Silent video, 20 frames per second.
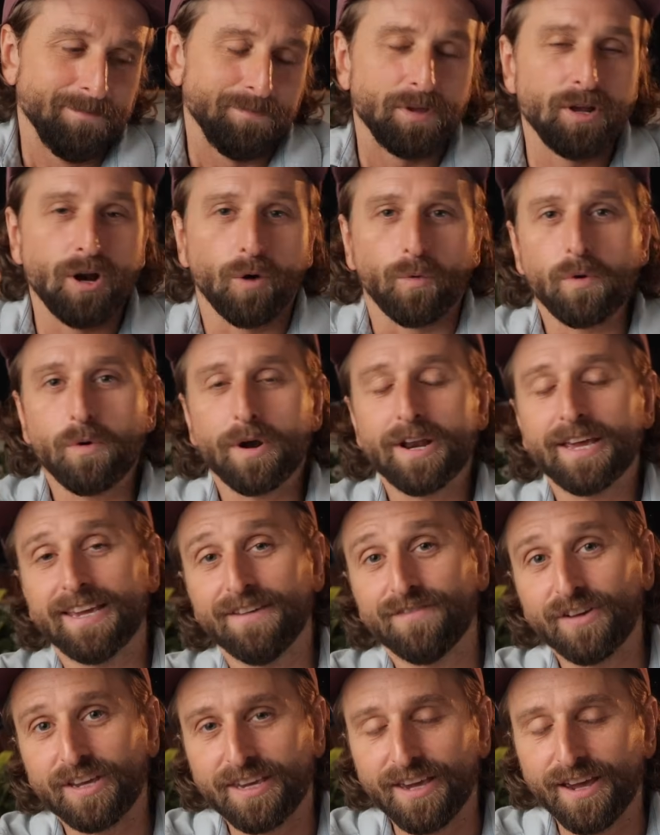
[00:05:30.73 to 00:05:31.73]
We want to
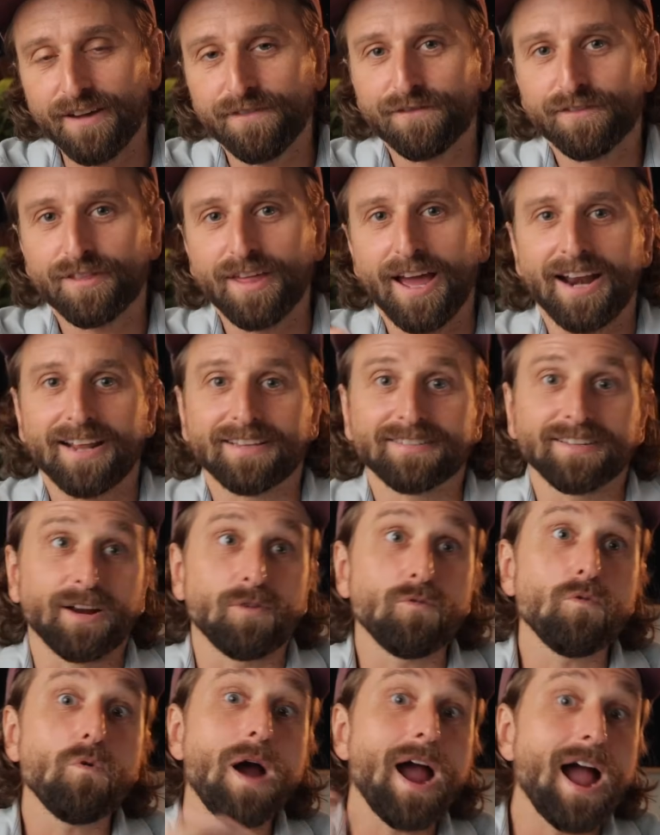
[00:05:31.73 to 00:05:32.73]
give a gift that it's
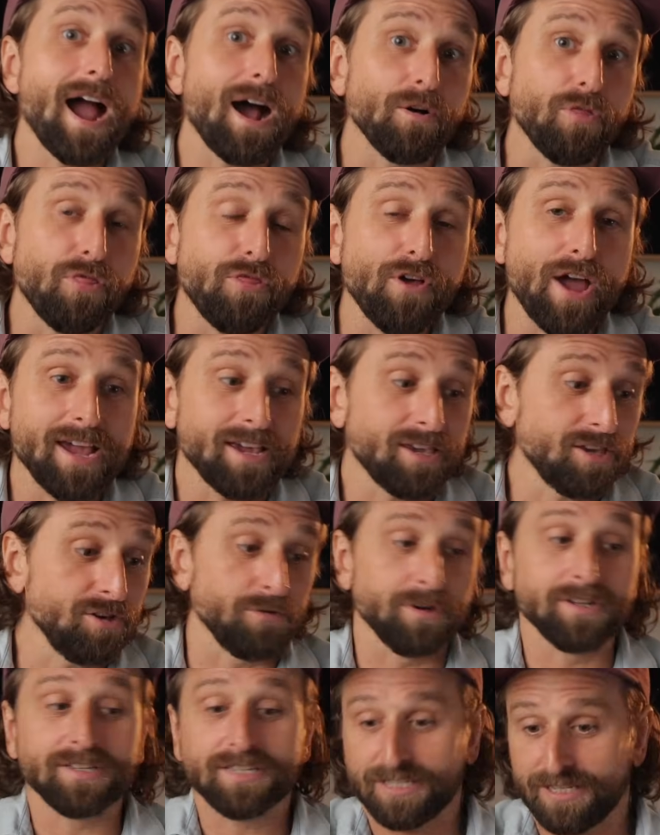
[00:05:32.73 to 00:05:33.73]
like, wow, thank
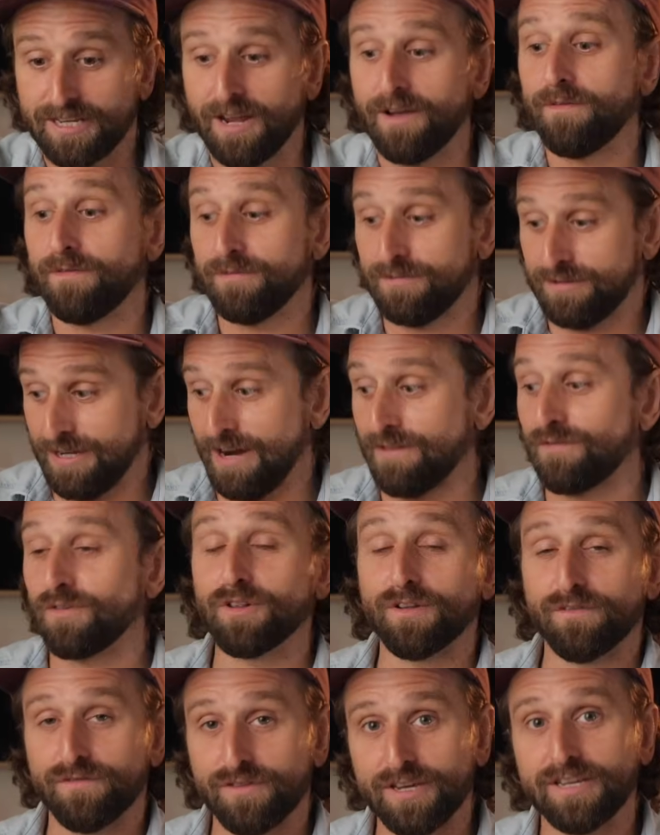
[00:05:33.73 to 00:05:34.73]
you. And
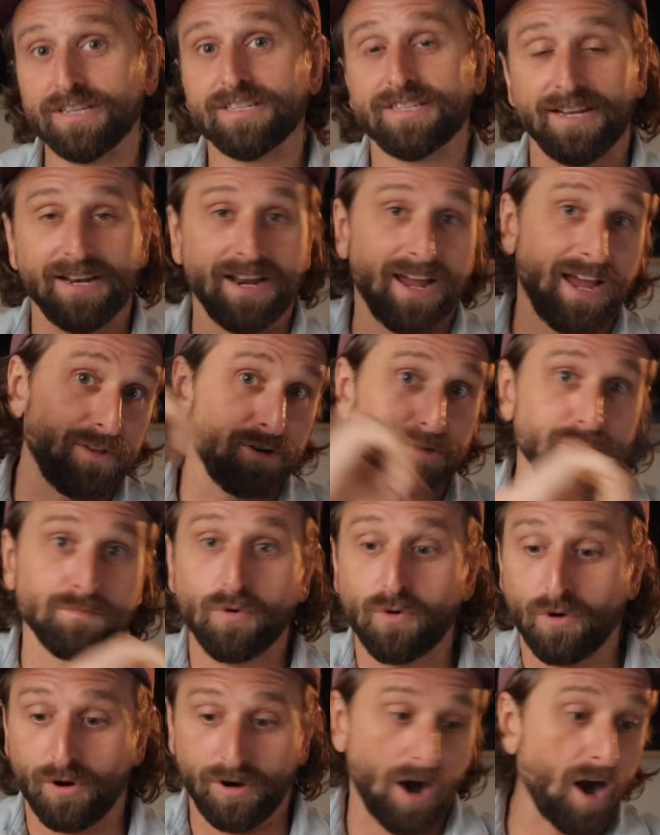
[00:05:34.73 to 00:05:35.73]
several of these, and there's
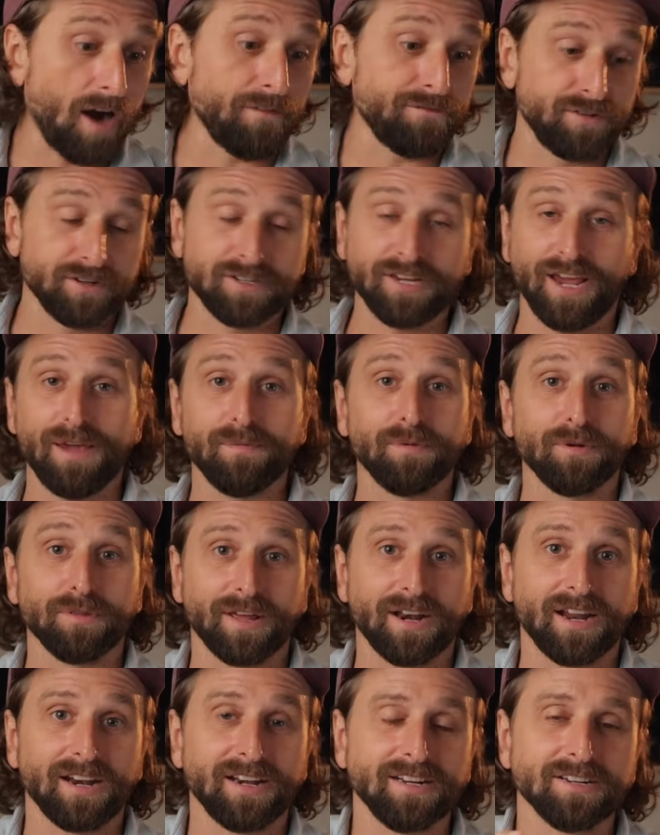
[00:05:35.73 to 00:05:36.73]
more off the table
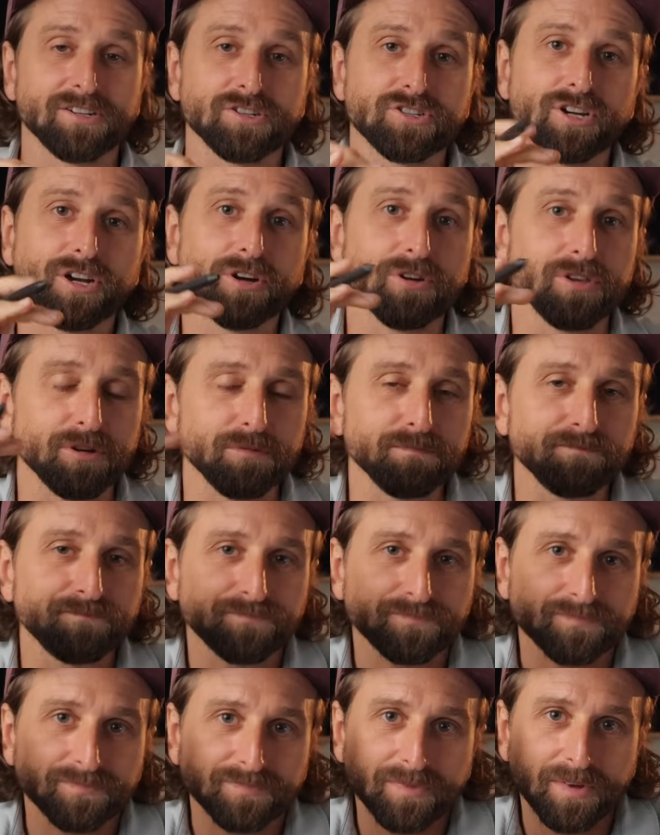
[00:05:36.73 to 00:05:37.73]
that I need to show you,
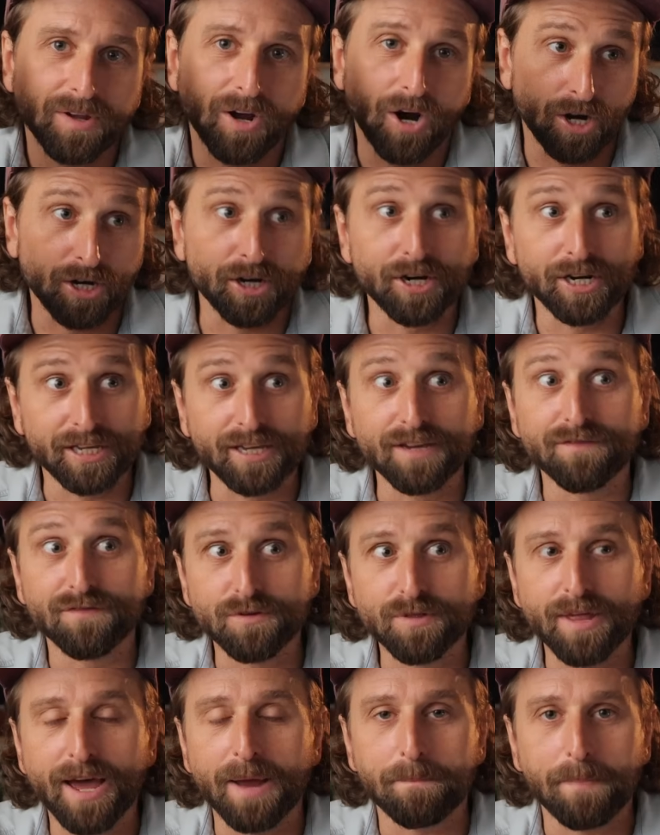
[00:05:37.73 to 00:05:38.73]
are going to give
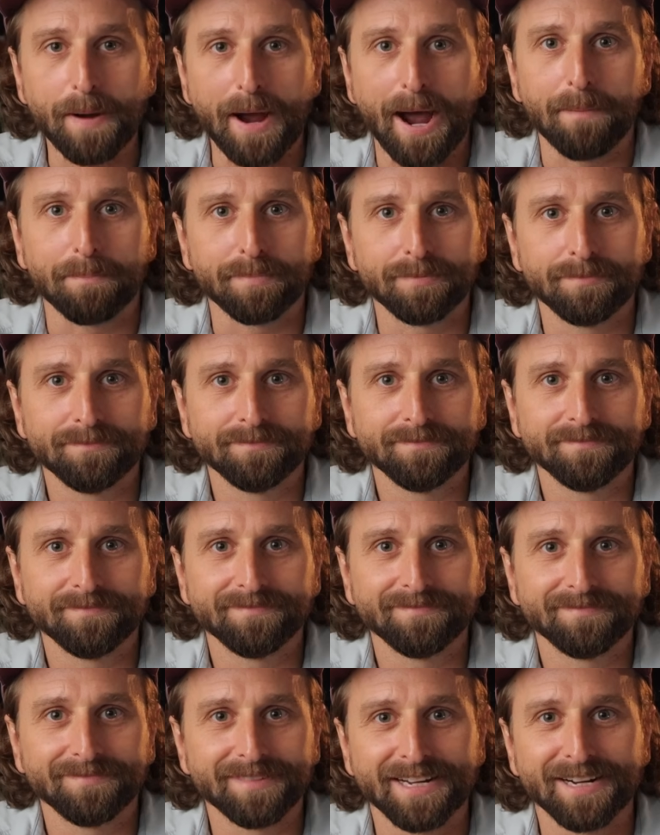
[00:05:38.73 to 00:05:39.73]
you that pop.
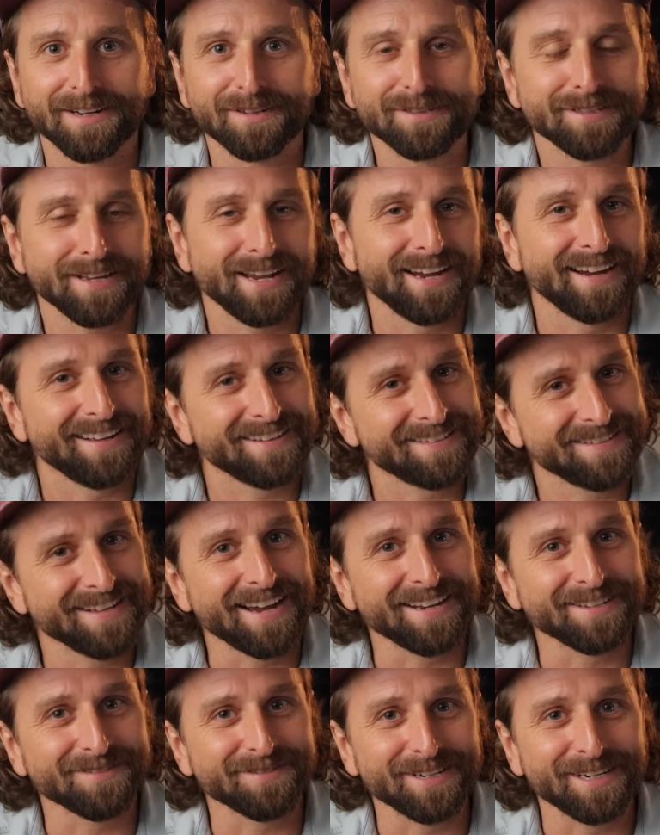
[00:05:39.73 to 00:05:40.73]
It's
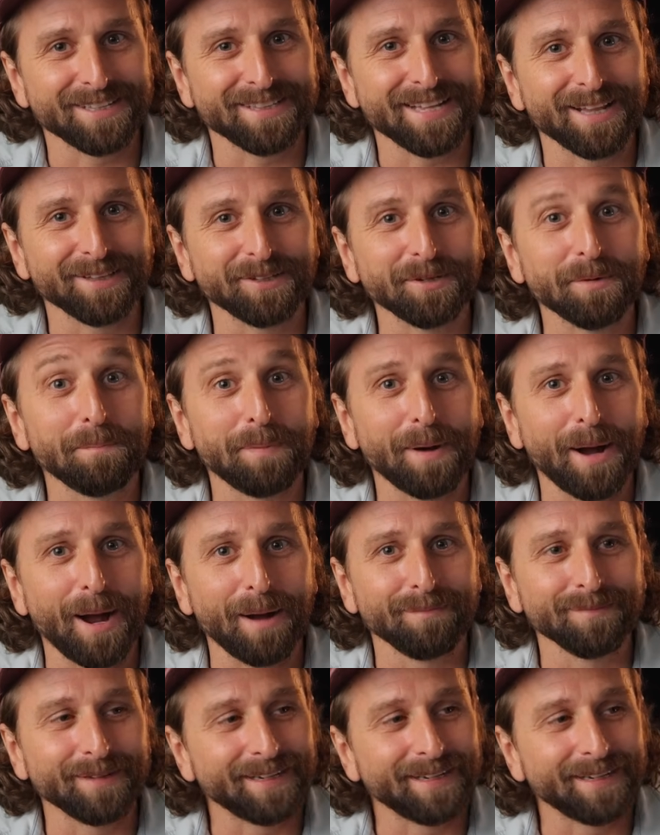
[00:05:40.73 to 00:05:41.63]
nice when you get that little pop.